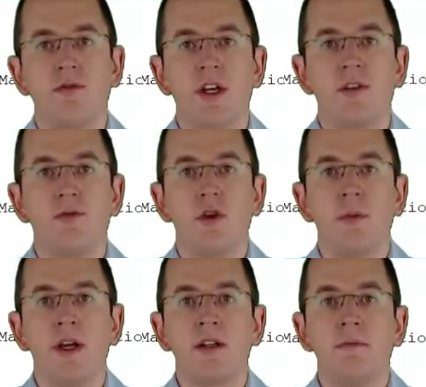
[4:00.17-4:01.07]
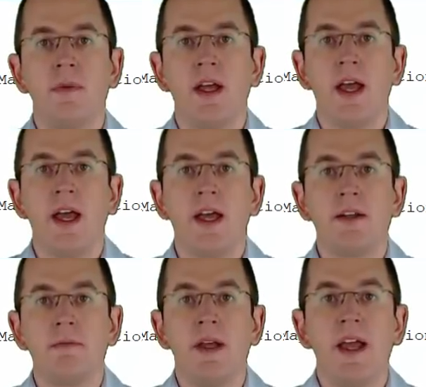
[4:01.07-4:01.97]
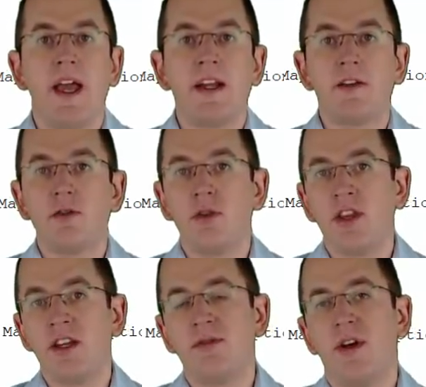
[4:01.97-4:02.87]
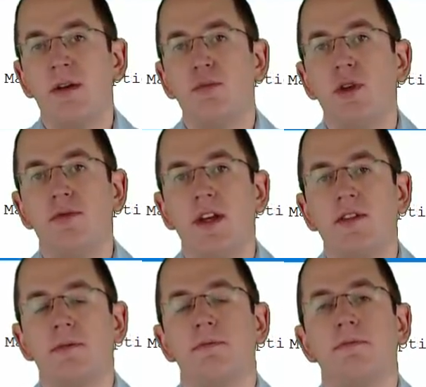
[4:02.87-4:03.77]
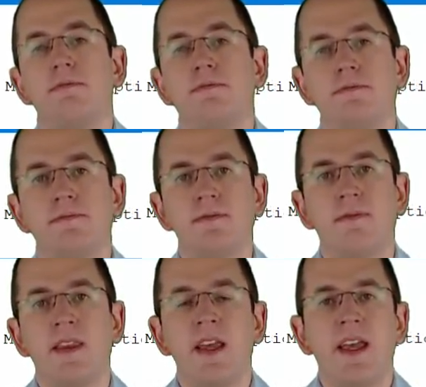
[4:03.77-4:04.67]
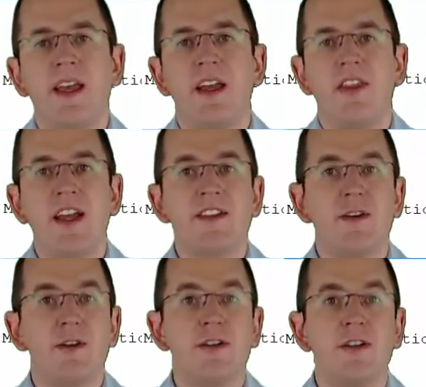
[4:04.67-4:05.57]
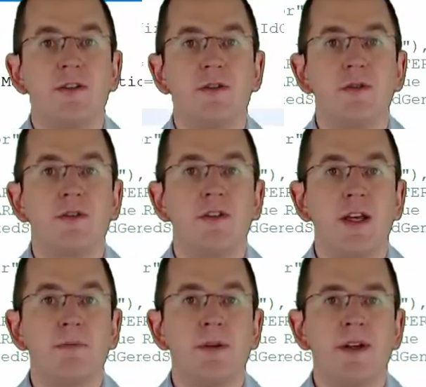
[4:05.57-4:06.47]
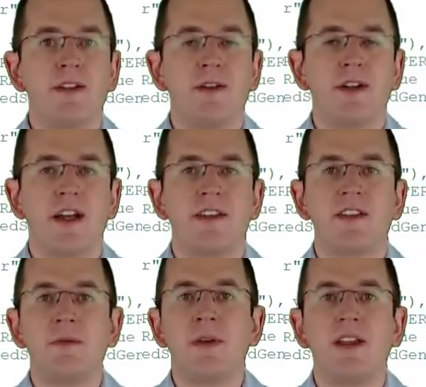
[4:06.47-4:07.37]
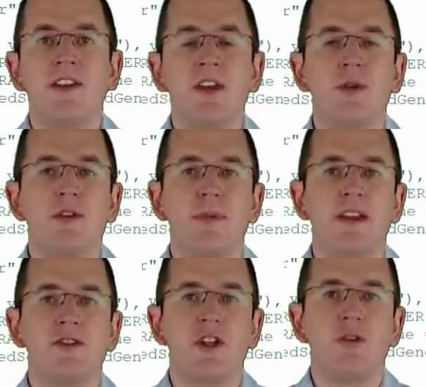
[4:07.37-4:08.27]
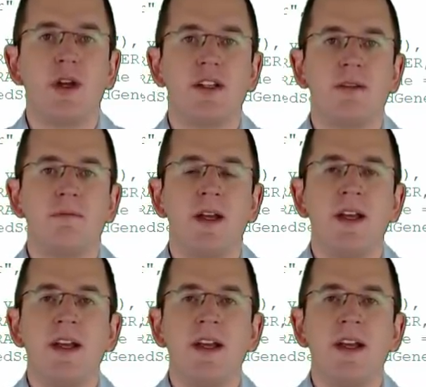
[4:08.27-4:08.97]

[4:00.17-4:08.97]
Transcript: configured format, and add it to the defined prefix. That's all you need to do to implement your custom sequence-based generator.